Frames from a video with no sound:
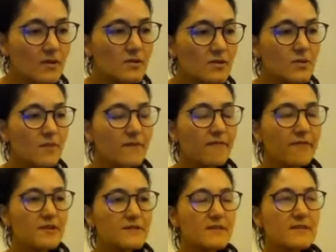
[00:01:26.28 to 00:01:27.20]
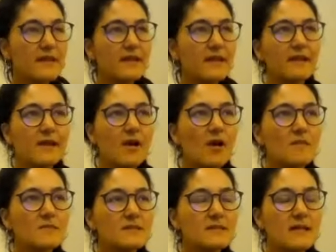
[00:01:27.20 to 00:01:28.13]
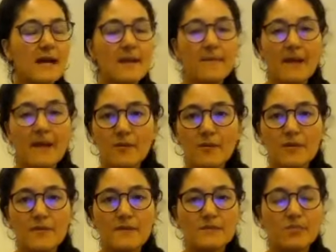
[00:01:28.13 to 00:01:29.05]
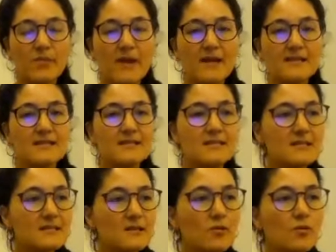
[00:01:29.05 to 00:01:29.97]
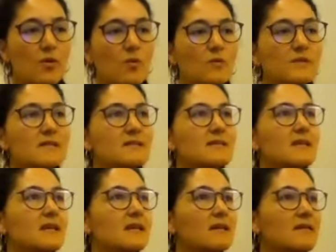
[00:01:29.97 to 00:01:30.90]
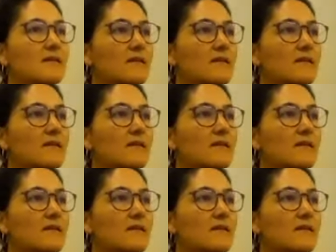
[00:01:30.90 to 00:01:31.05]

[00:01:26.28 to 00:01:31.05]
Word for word: so the first thing that comes about with this practice is noticing